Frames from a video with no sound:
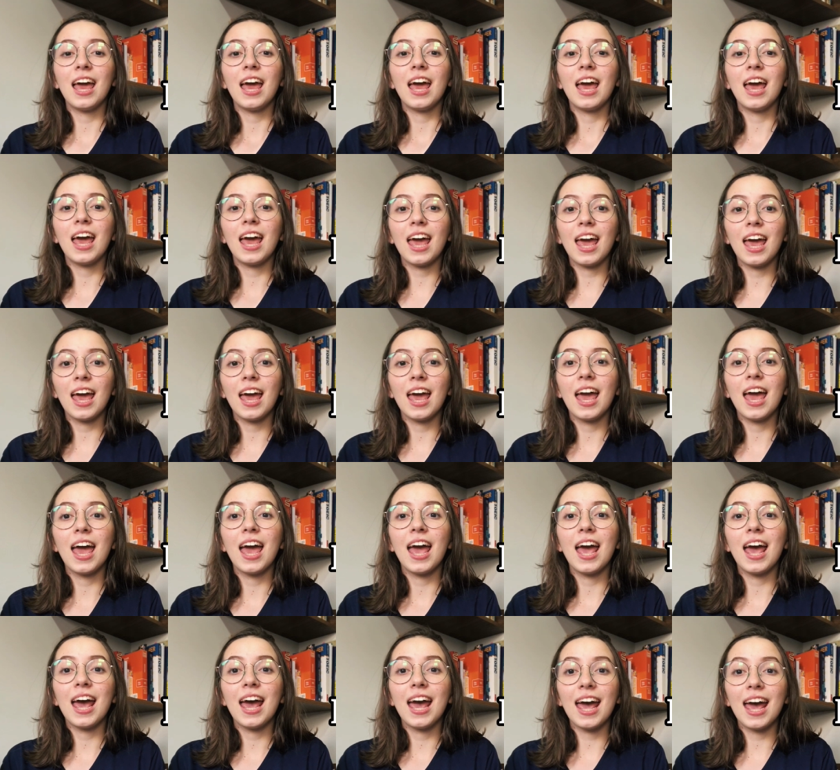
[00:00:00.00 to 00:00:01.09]

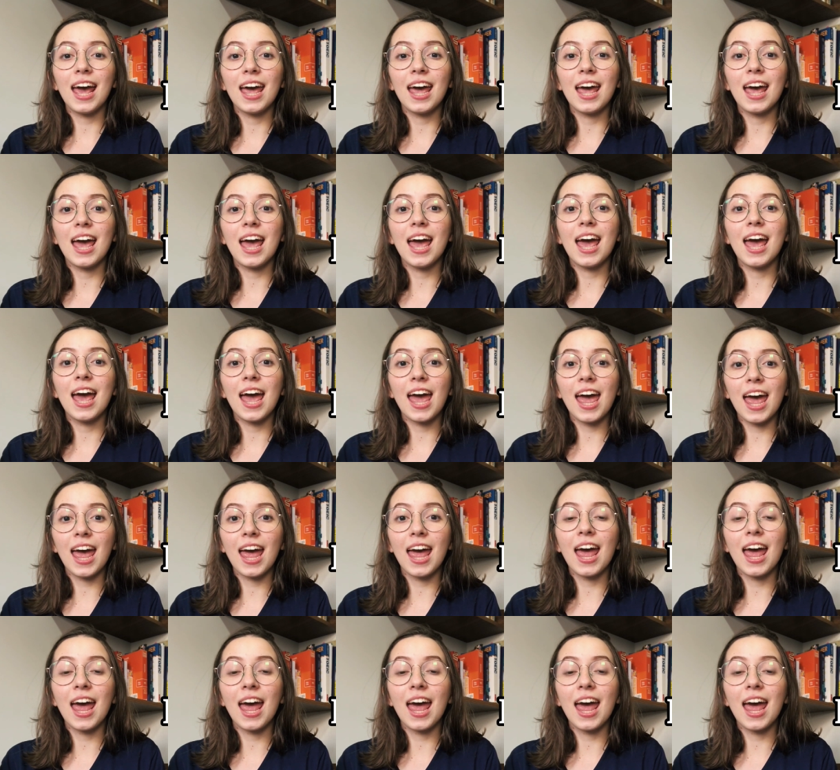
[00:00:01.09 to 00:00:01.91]
No one is speaking in this clip.